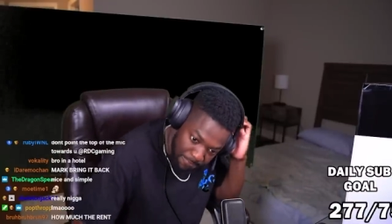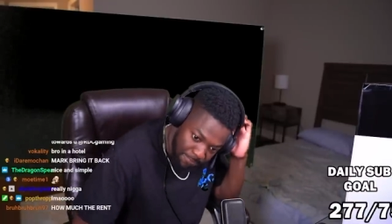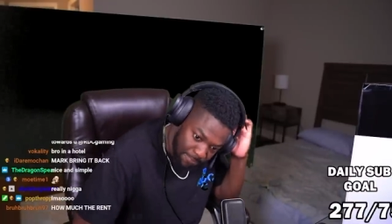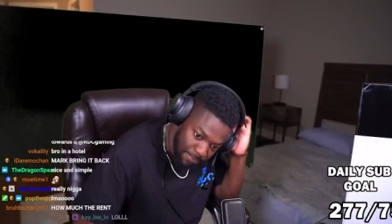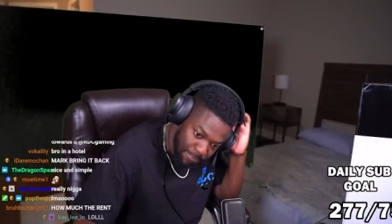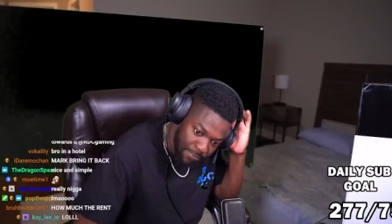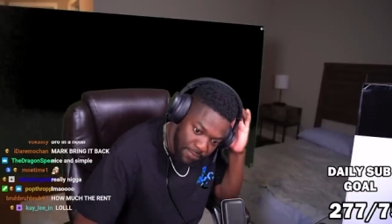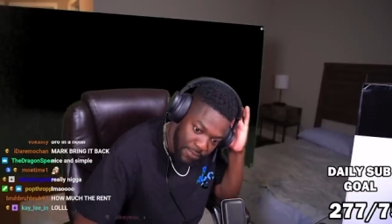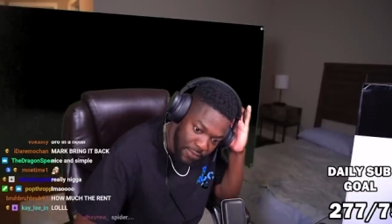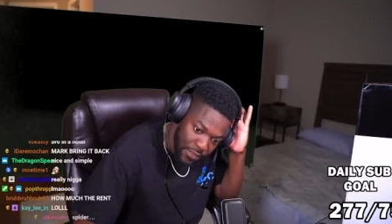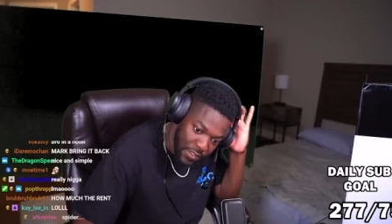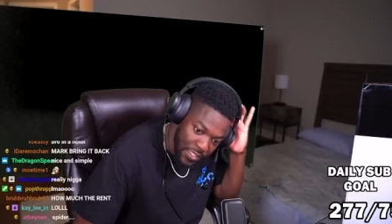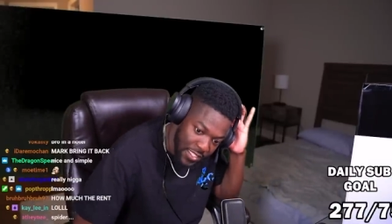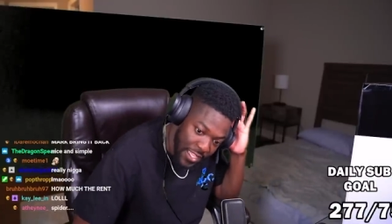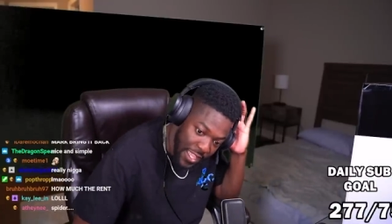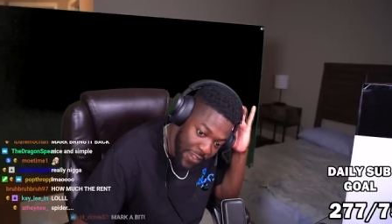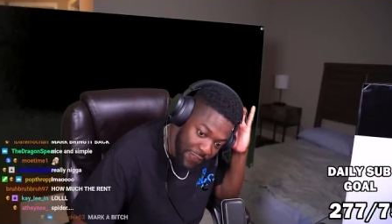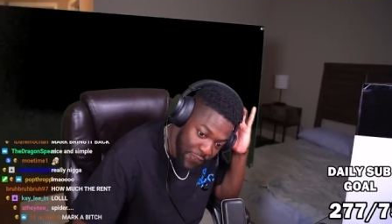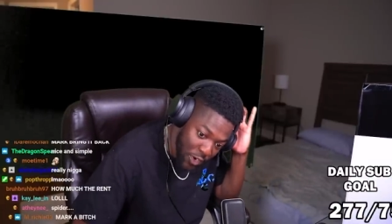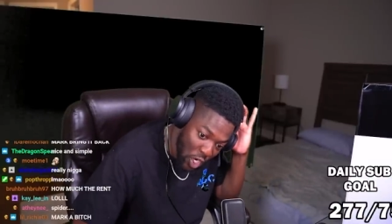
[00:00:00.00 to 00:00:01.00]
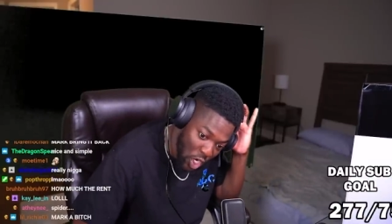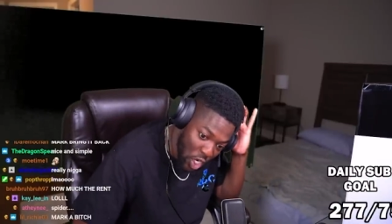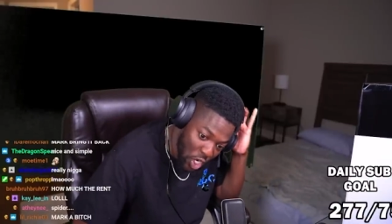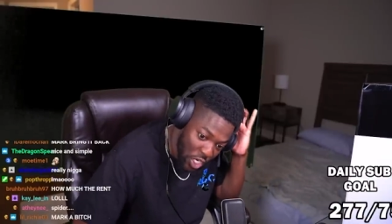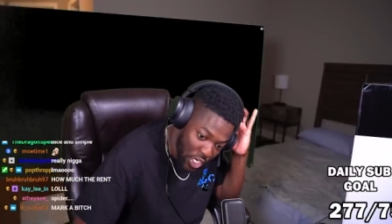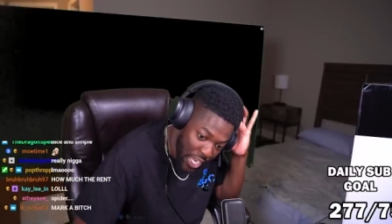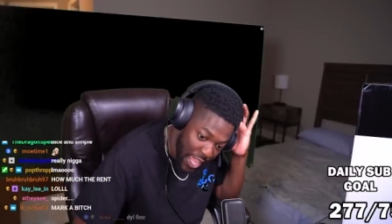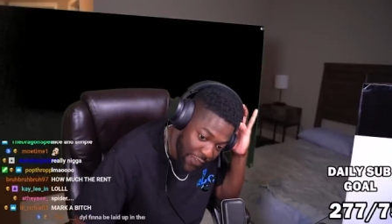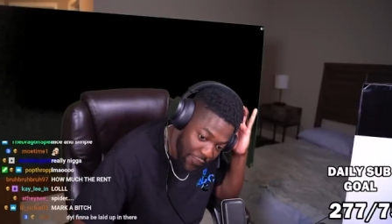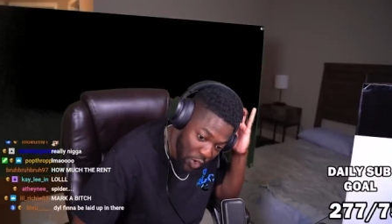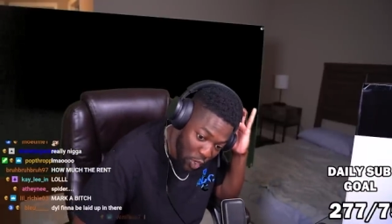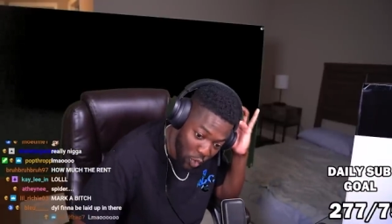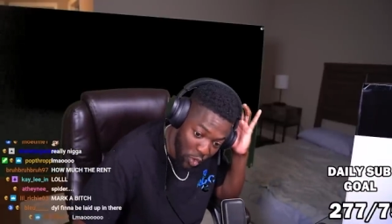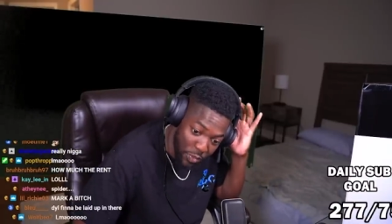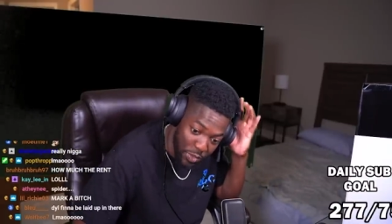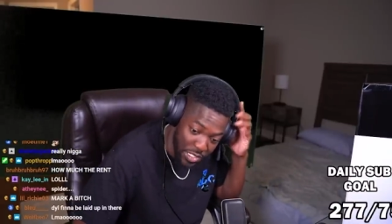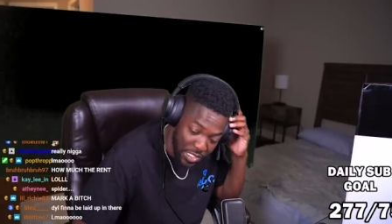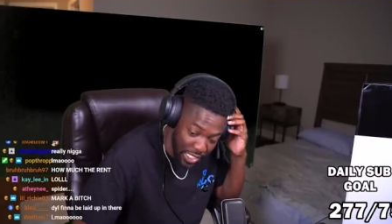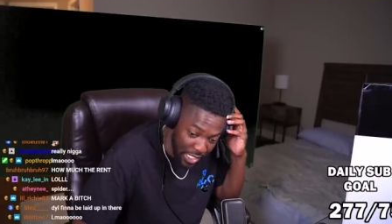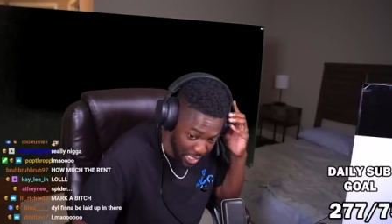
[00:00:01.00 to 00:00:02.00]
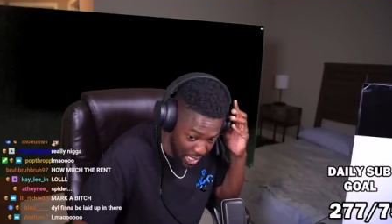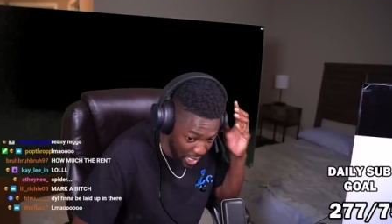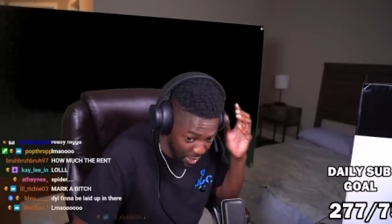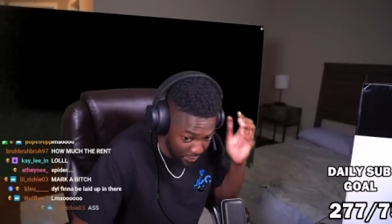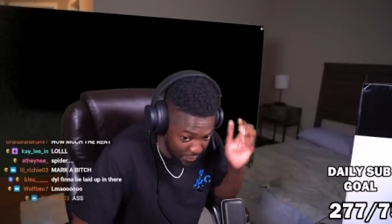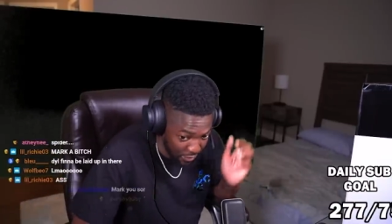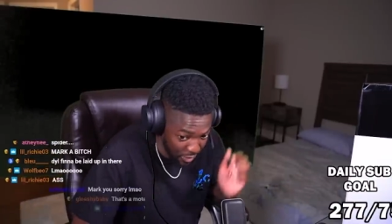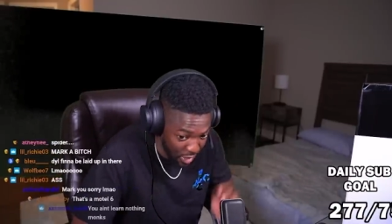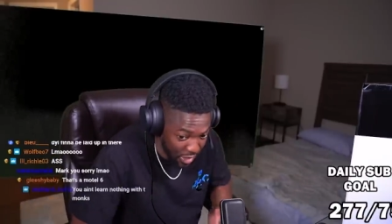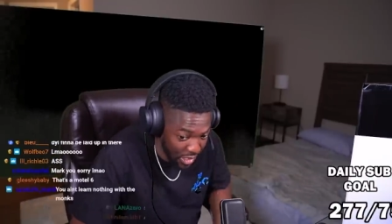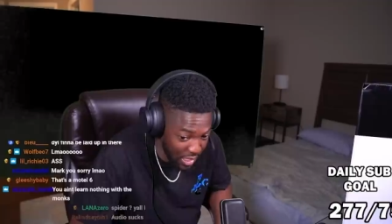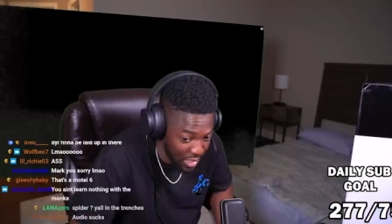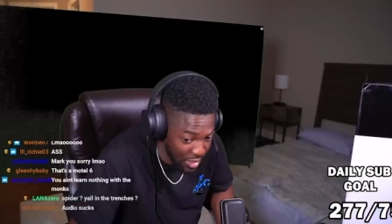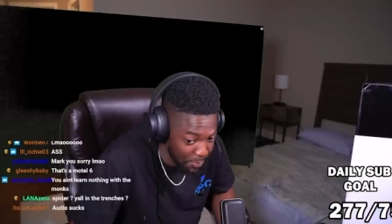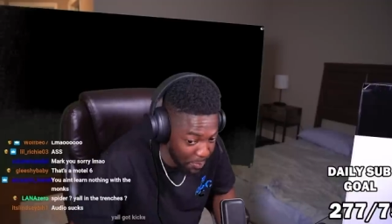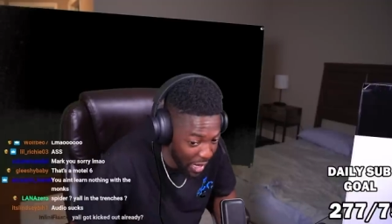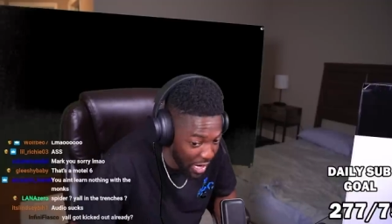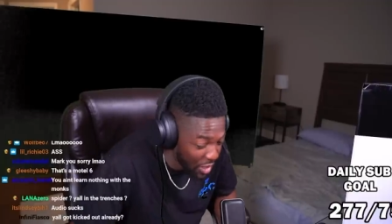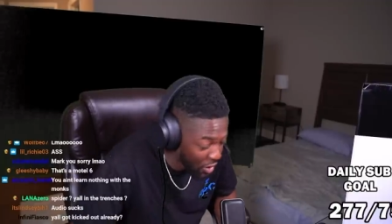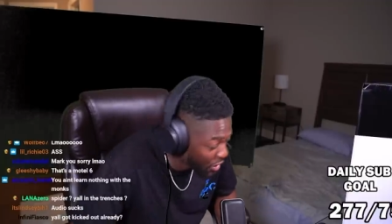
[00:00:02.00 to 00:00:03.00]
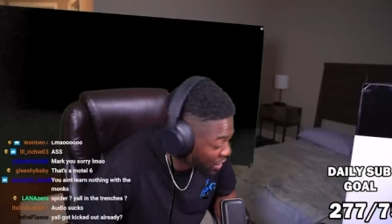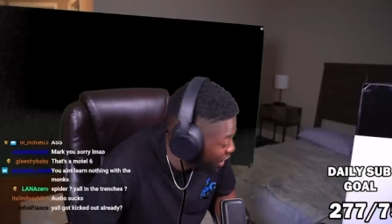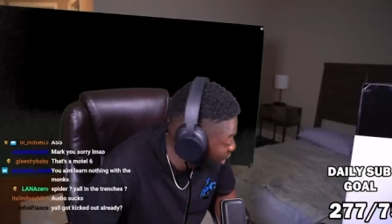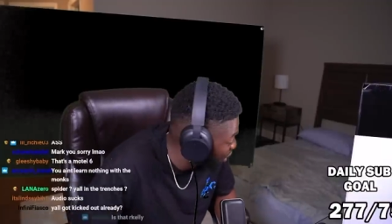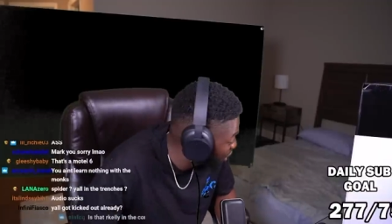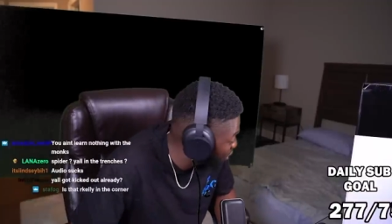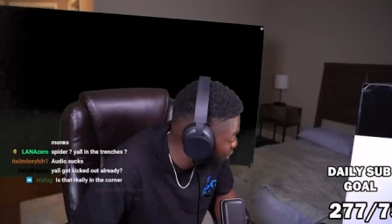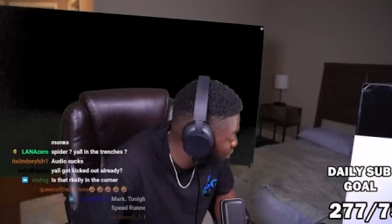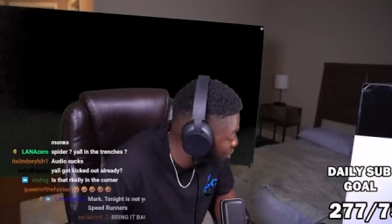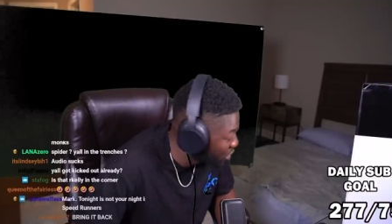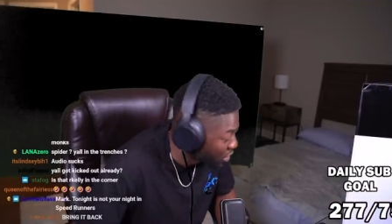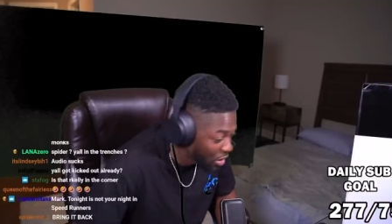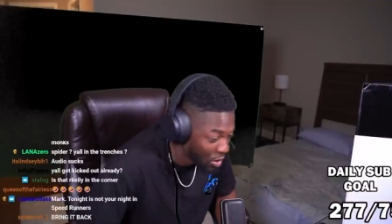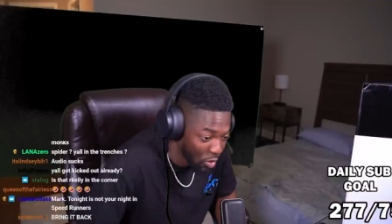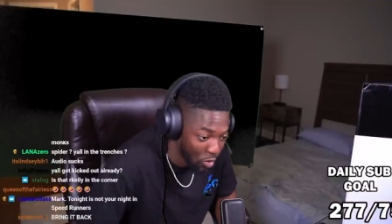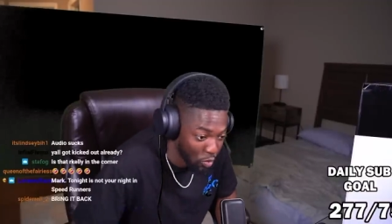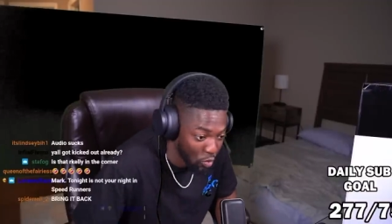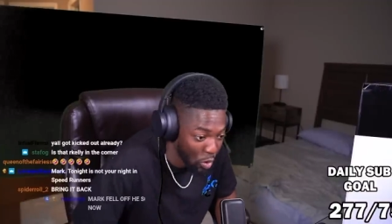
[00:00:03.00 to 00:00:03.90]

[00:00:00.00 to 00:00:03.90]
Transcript: Yeah. Mm. Never, never will we stay down for. It's a oh, spider in that hole.